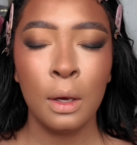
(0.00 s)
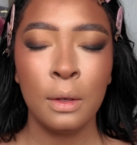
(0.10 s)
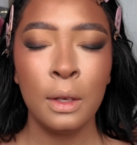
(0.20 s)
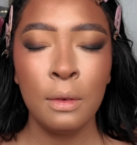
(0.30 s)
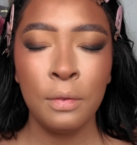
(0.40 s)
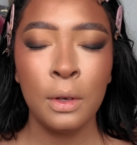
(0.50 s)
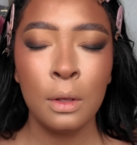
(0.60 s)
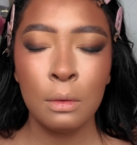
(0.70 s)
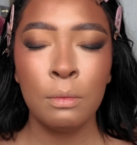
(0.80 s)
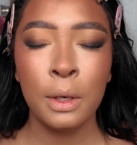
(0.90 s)
Didn't
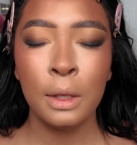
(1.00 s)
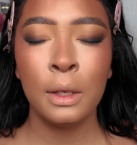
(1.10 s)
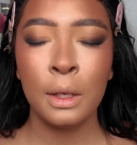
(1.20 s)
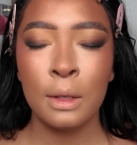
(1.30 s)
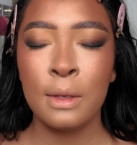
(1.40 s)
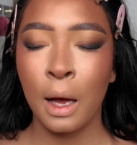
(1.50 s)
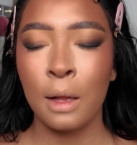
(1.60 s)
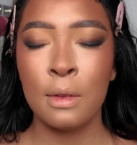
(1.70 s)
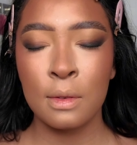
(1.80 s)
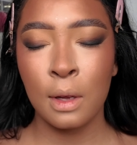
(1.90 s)
feel really
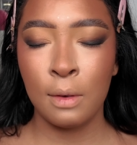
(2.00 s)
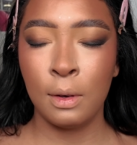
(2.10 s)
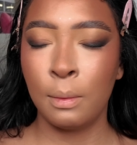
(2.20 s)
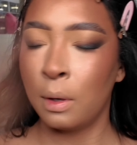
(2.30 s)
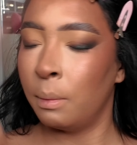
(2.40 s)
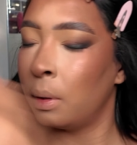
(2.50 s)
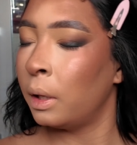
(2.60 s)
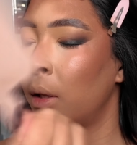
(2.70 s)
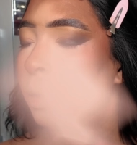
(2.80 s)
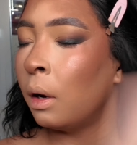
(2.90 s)
intense, if I'm
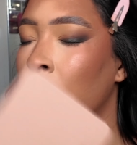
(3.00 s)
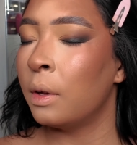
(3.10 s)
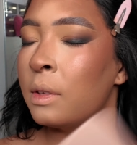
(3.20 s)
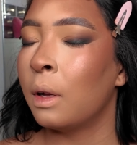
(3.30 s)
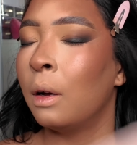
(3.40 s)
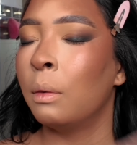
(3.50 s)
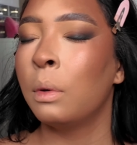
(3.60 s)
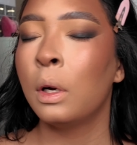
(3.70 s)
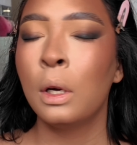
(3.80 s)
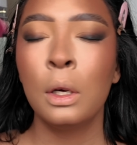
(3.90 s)
completely honest, so
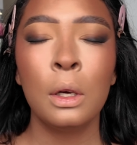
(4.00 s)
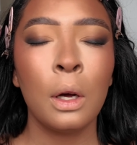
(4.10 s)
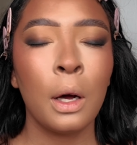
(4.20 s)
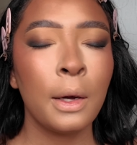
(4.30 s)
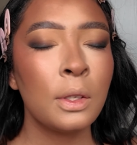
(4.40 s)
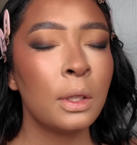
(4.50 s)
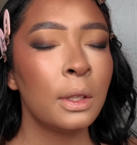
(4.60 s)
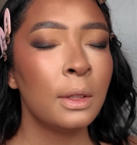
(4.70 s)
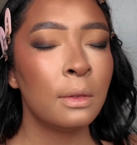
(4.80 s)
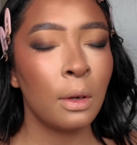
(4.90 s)
I
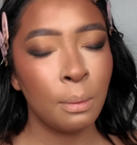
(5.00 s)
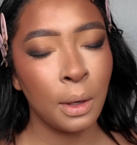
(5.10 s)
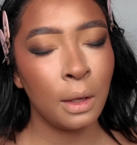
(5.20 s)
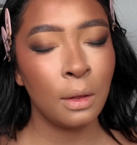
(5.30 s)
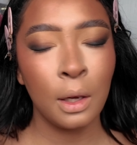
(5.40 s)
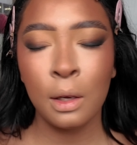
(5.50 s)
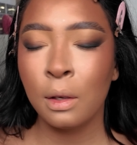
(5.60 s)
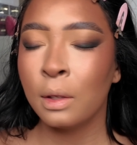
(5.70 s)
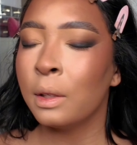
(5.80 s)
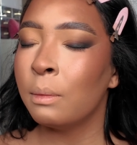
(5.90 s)
actually don't mind that.
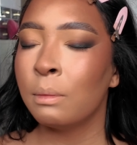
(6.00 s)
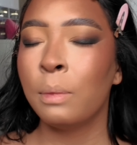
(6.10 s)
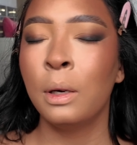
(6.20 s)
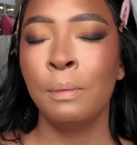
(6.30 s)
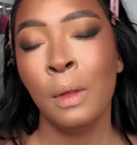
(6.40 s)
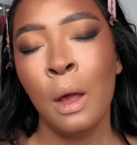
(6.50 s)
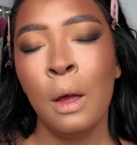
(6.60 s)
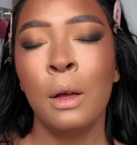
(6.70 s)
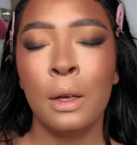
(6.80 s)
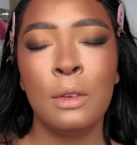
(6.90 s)
I didn't...
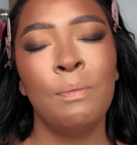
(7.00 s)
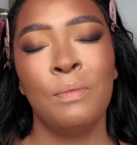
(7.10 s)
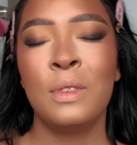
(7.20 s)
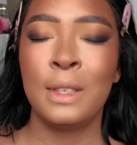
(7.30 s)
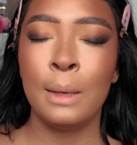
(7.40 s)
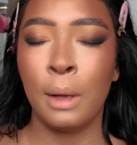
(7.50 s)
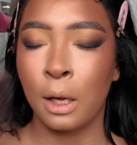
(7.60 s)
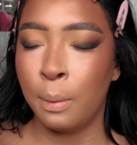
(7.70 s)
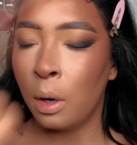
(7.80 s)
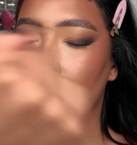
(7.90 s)
It seemed like I
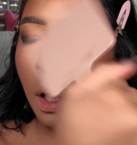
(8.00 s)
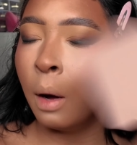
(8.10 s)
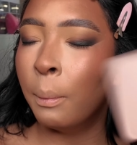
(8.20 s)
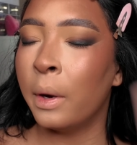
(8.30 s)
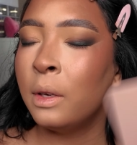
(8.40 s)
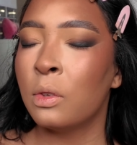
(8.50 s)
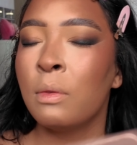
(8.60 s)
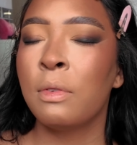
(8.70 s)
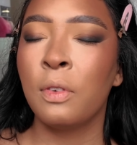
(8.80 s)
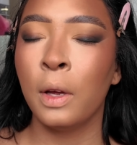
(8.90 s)
put a lot on, but it
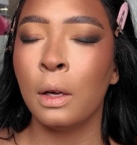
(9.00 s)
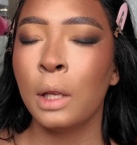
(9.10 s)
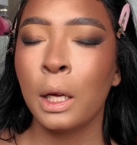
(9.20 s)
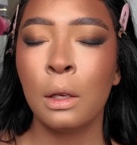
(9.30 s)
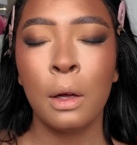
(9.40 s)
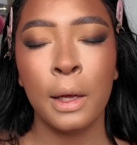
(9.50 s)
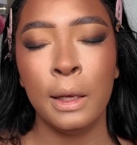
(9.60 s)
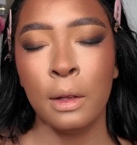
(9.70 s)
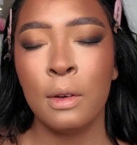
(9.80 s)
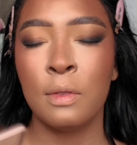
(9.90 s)
doesn't feel like a lot
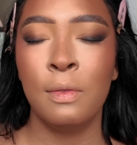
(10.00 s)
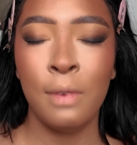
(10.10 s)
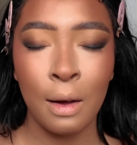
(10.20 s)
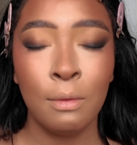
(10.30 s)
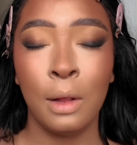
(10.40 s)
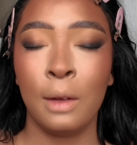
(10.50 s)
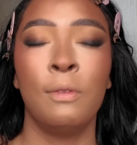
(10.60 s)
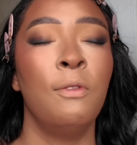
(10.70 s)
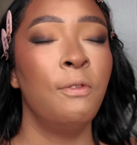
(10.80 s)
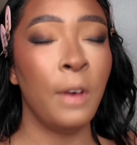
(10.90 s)
either. It's like
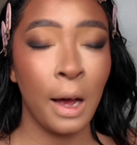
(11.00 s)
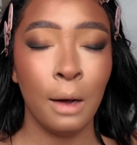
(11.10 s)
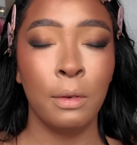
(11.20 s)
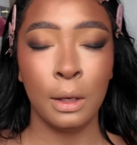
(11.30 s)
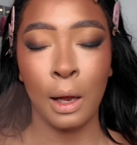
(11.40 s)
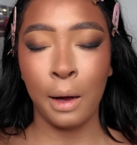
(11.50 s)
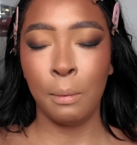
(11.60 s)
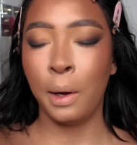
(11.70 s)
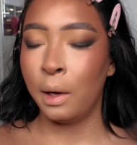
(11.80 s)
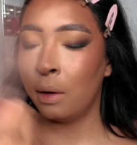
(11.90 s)
very
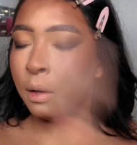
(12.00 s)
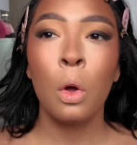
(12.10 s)
lightweight.